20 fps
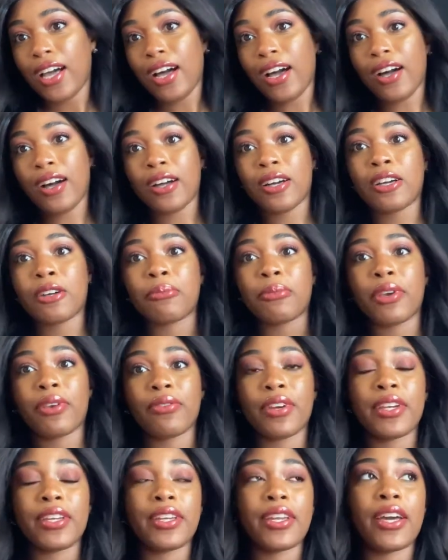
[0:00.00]
Um, and
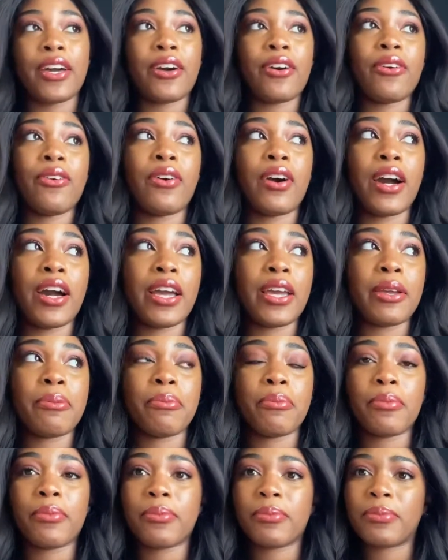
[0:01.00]
right now I
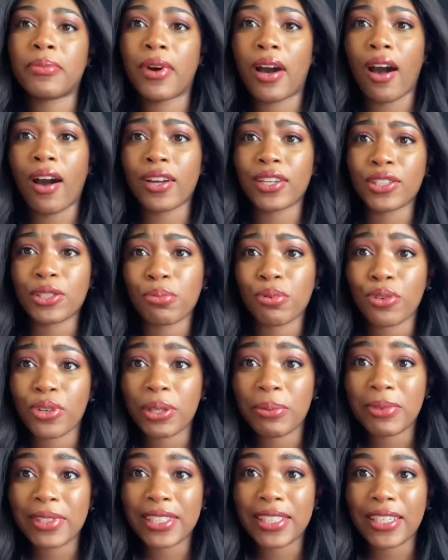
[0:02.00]
am on
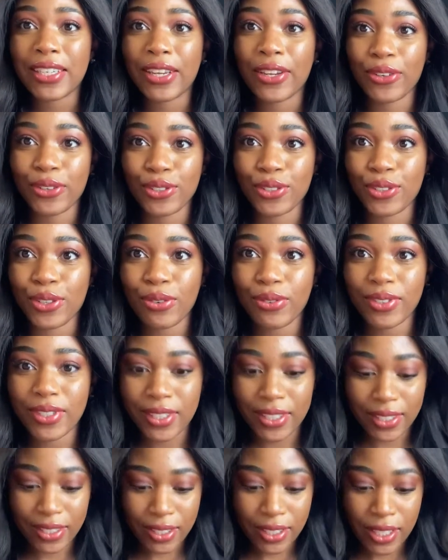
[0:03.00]
deployment in
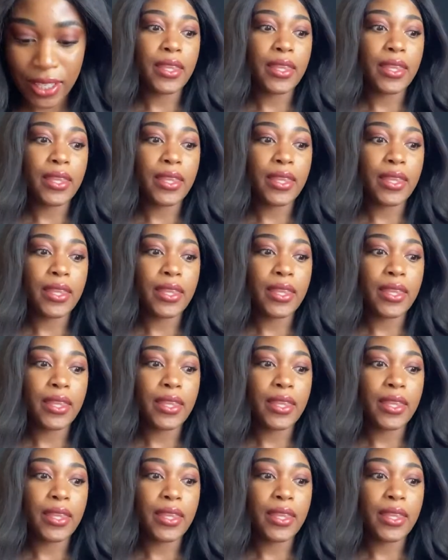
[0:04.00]
Arizona.